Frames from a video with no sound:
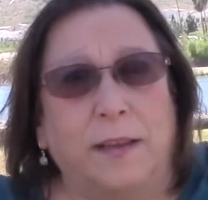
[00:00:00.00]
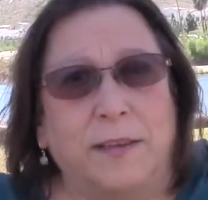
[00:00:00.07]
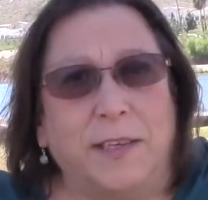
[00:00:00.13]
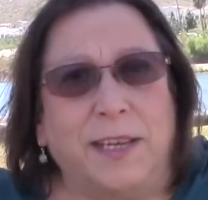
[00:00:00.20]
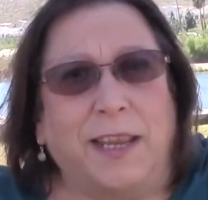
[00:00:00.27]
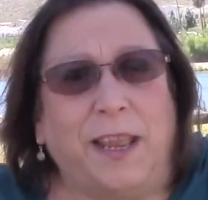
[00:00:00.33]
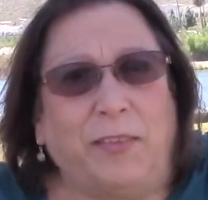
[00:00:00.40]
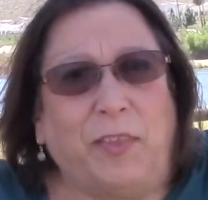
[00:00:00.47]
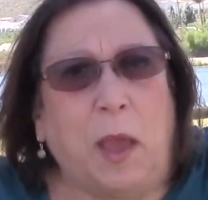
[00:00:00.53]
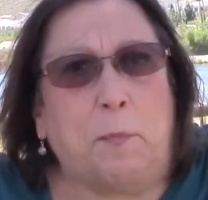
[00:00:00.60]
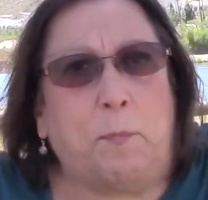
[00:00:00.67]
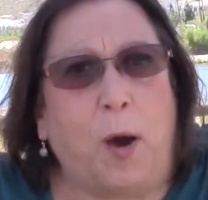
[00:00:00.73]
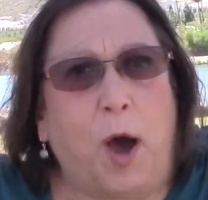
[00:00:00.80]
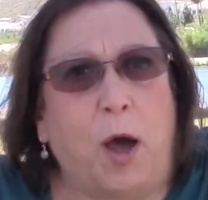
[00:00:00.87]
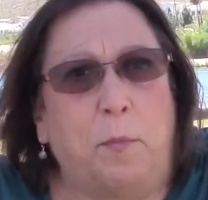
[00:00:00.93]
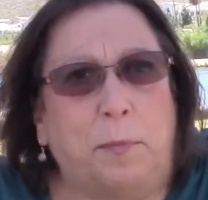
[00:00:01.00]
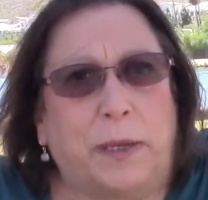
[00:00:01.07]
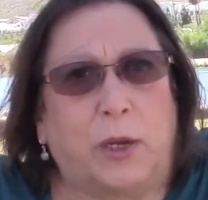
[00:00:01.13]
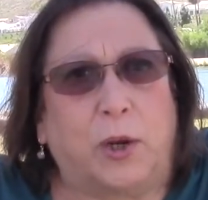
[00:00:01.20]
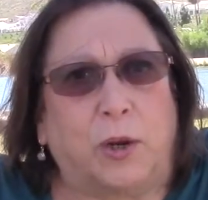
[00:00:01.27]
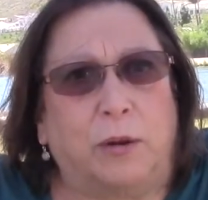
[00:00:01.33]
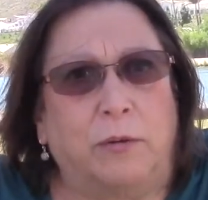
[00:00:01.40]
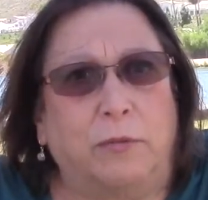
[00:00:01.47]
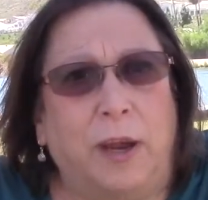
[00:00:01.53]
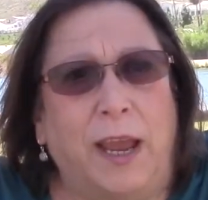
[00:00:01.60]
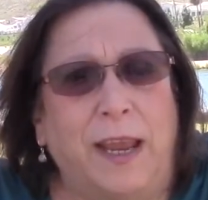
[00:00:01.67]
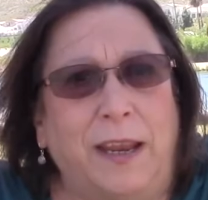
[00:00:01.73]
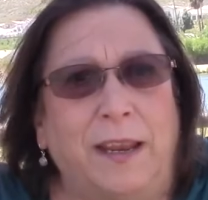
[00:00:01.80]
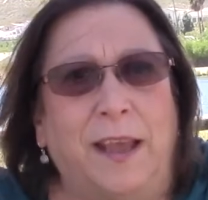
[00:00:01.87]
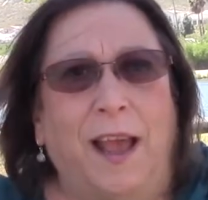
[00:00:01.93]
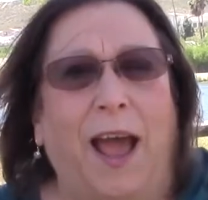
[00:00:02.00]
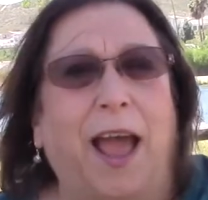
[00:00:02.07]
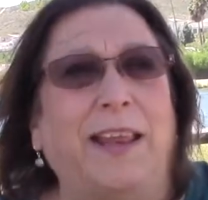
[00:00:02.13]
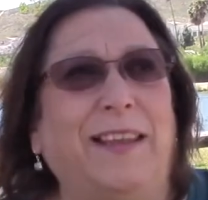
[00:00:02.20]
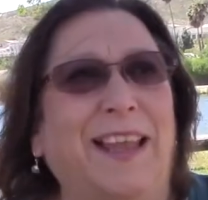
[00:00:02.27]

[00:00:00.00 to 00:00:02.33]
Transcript: to get that ball bigger, right? And